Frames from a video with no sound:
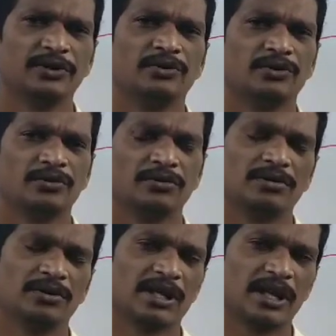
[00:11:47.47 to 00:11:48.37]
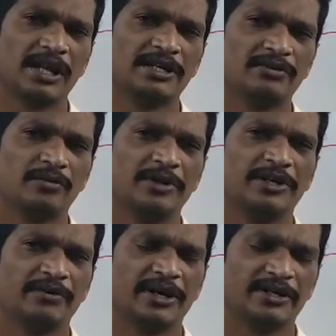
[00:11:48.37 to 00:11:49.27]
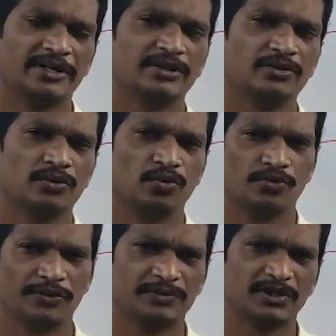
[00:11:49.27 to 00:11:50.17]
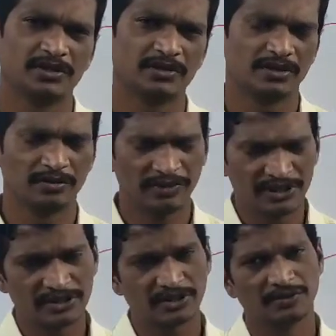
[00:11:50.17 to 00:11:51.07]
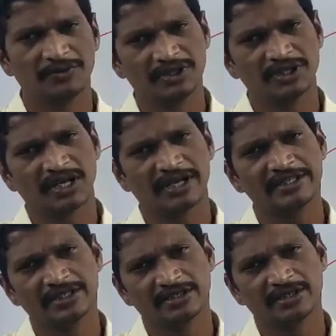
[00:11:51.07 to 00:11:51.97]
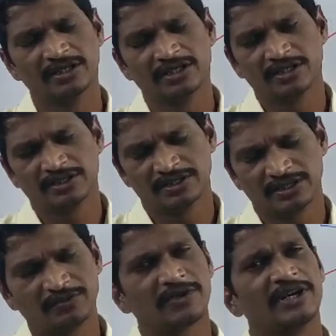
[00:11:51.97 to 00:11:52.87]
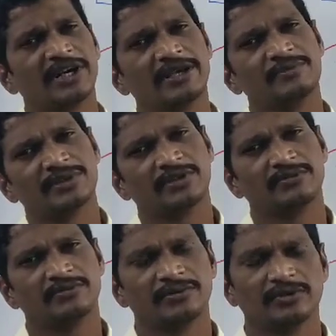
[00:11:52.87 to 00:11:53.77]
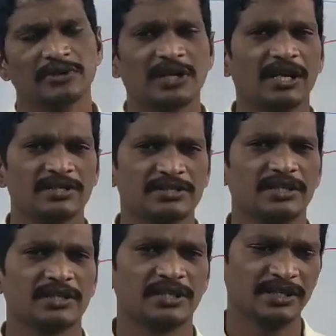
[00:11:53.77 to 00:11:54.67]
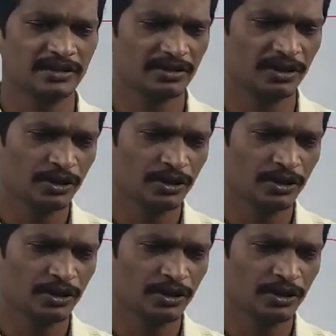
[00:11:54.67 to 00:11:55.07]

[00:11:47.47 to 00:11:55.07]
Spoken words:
We know the light will be divided into vector, means within the light different types of colors are there.